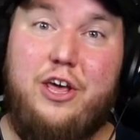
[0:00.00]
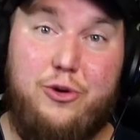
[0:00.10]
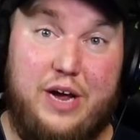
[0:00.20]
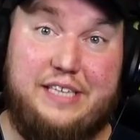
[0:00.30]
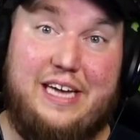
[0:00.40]

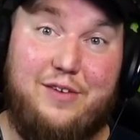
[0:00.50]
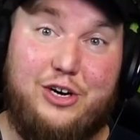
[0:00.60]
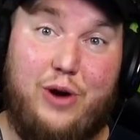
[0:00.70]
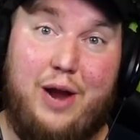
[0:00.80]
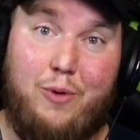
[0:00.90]
You guys have a
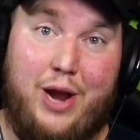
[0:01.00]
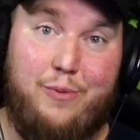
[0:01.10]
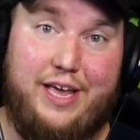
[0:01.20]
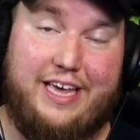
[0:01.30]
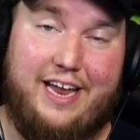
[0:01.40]
great raid
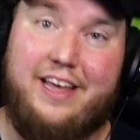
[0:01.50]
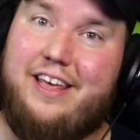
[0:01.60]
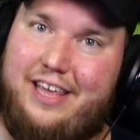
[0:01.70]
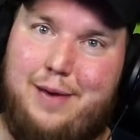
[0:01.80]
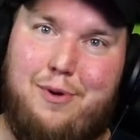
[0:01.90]
weekend.
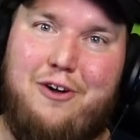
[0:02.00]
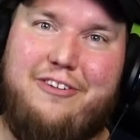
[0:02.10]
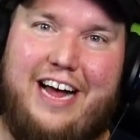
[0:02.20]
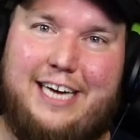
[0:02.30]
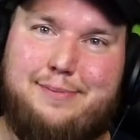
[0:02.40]
Keep on clash